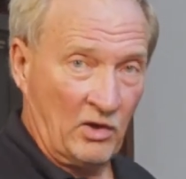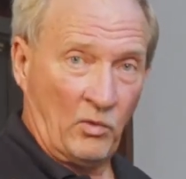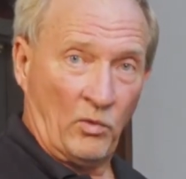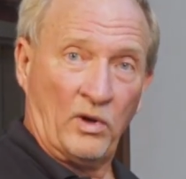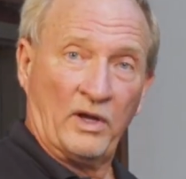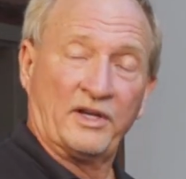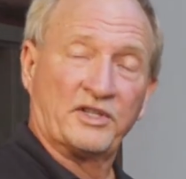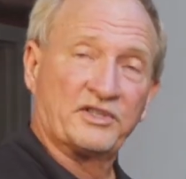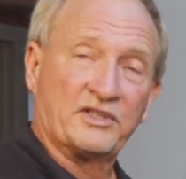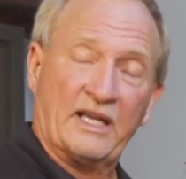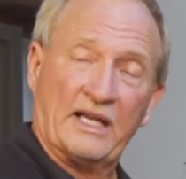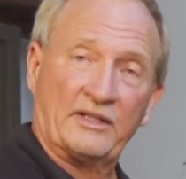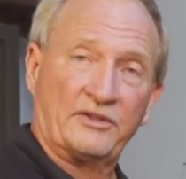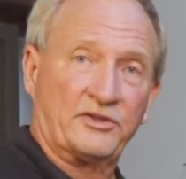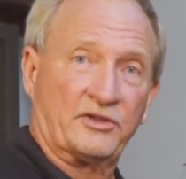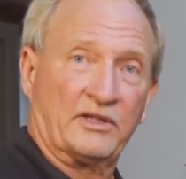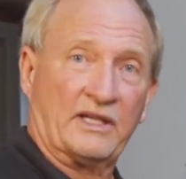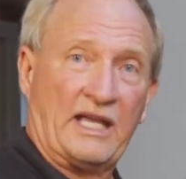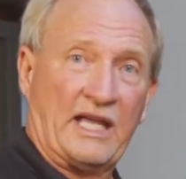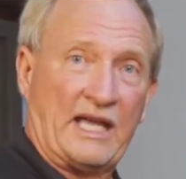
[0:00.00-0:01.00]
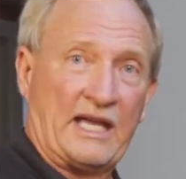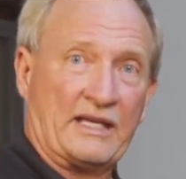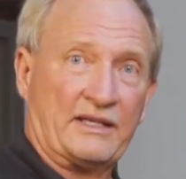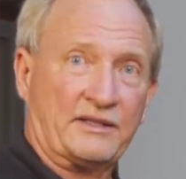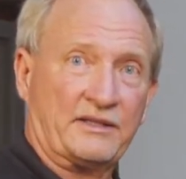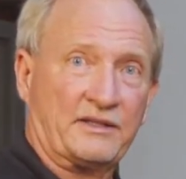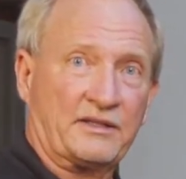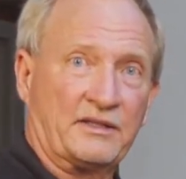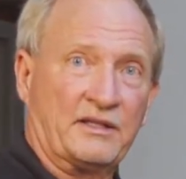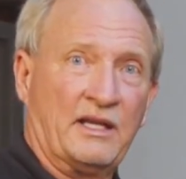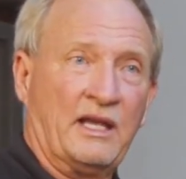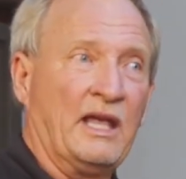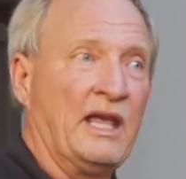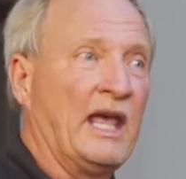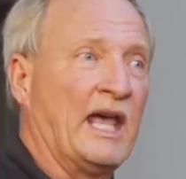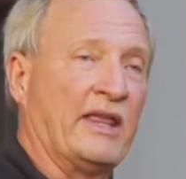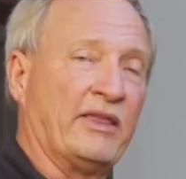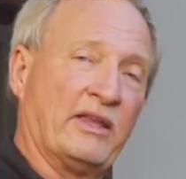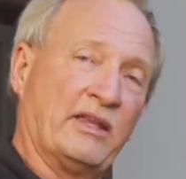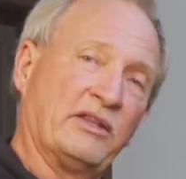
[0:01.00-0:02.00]
One is natural gas,
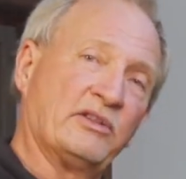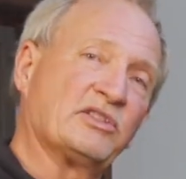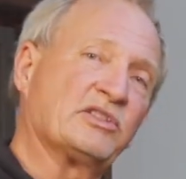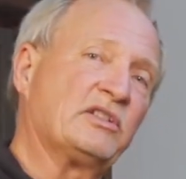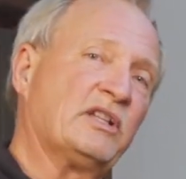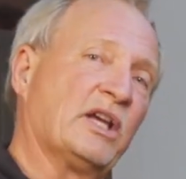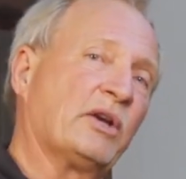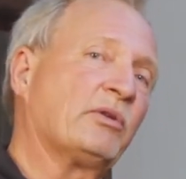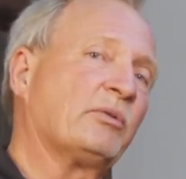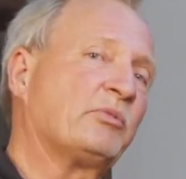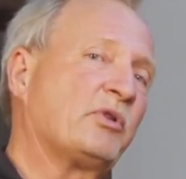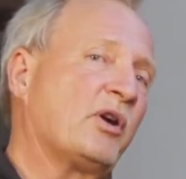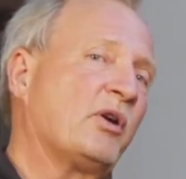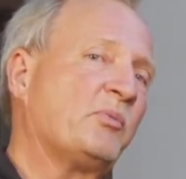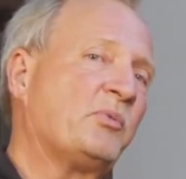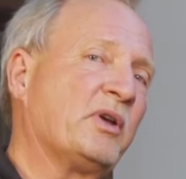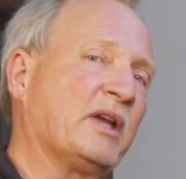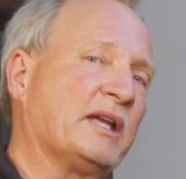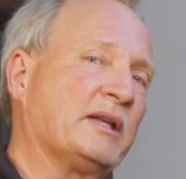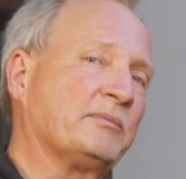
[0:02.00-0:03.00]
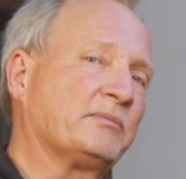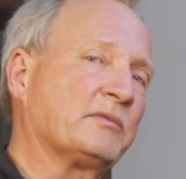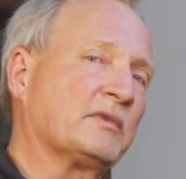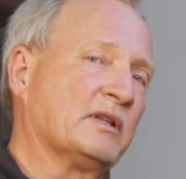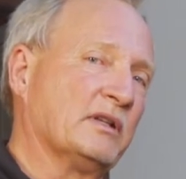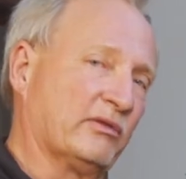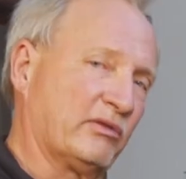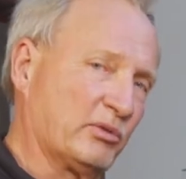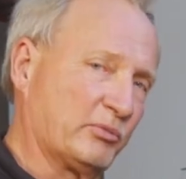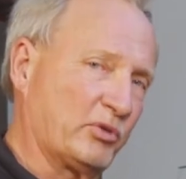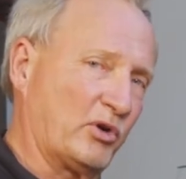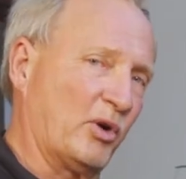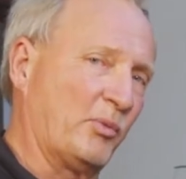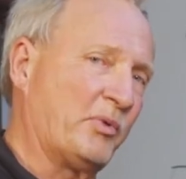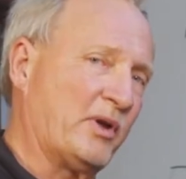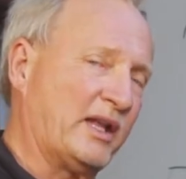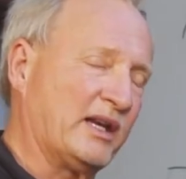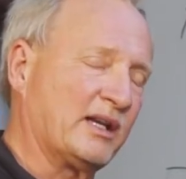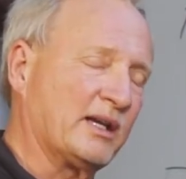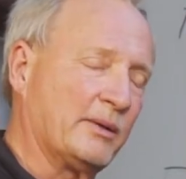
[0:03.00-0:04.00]
and then there's liquid propane. Liquid
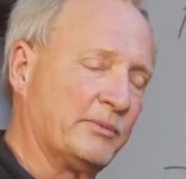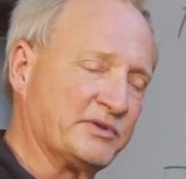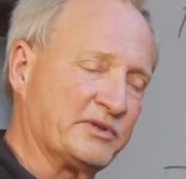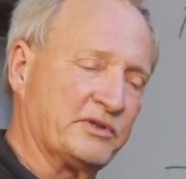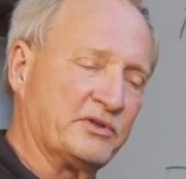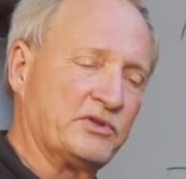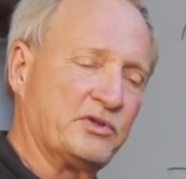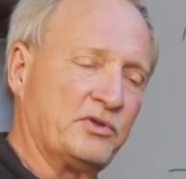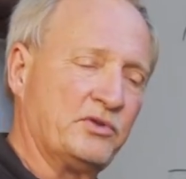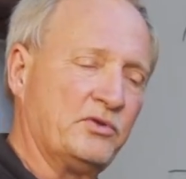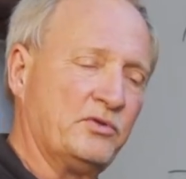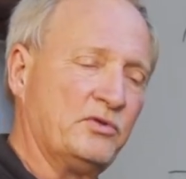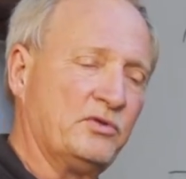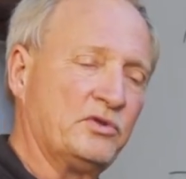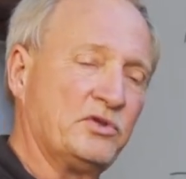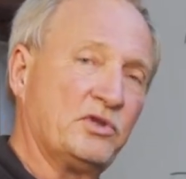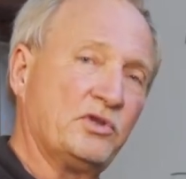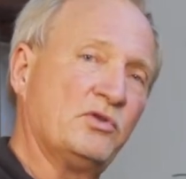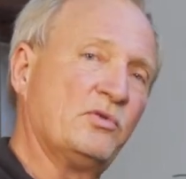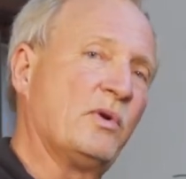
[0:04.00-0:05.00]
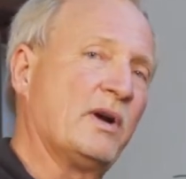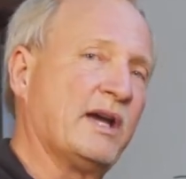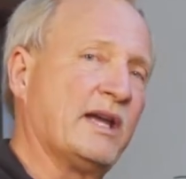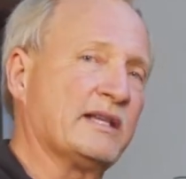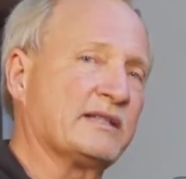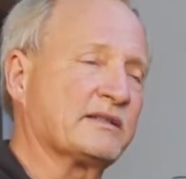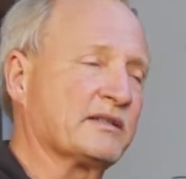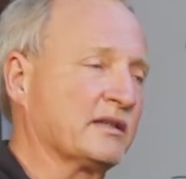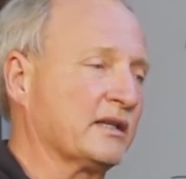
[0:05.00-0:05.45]
propane comes in two ways.